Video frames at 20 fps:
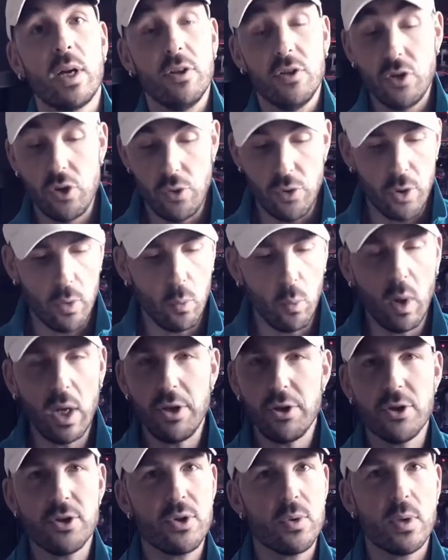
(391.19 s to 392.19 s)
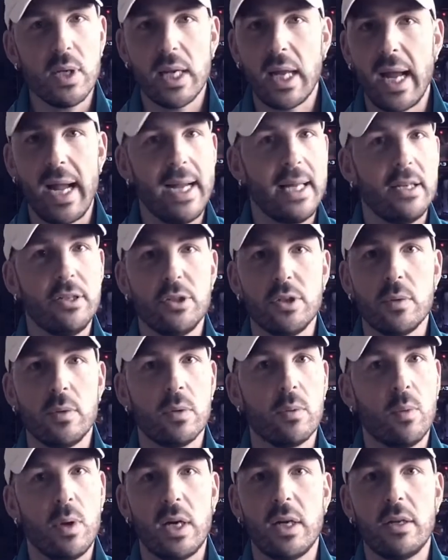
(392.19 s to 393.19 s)
So you know what you're doing, how to do it,
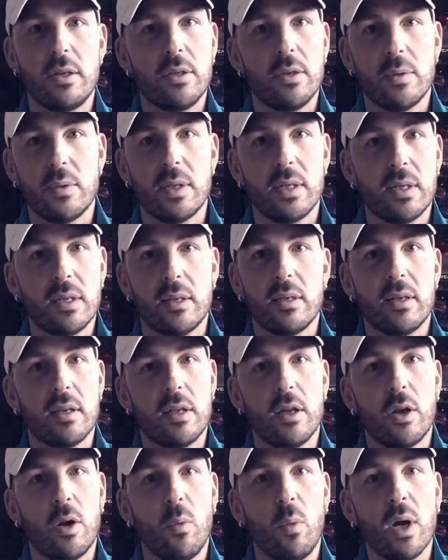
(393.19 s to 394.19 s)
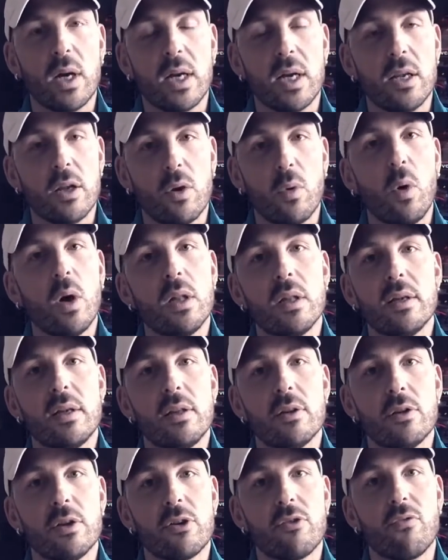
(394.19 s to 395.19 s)
where to do it, and you know what kind of quality
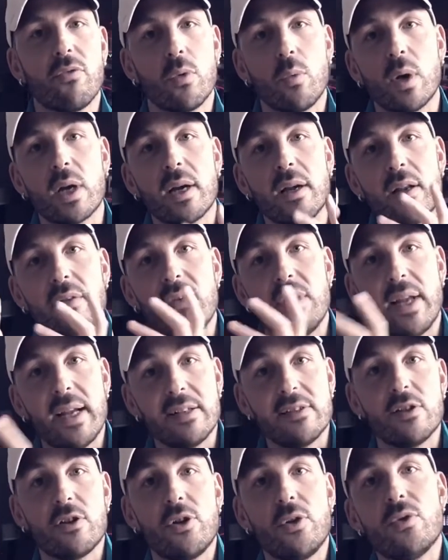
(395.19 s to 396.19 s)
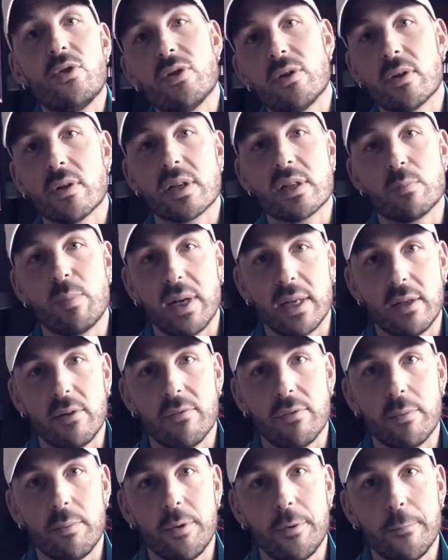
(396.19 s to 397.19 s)
they're looking for, what kind of an execution they're expecting
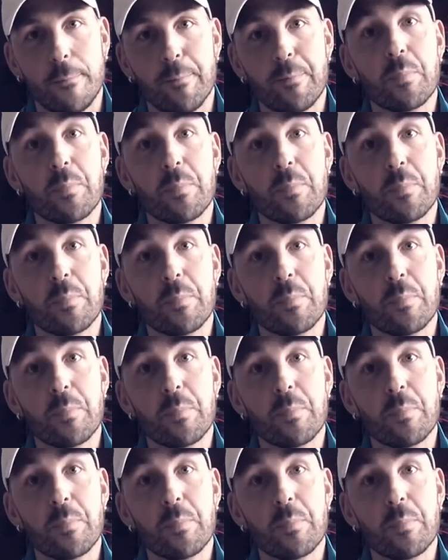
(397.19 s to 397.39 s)
from you.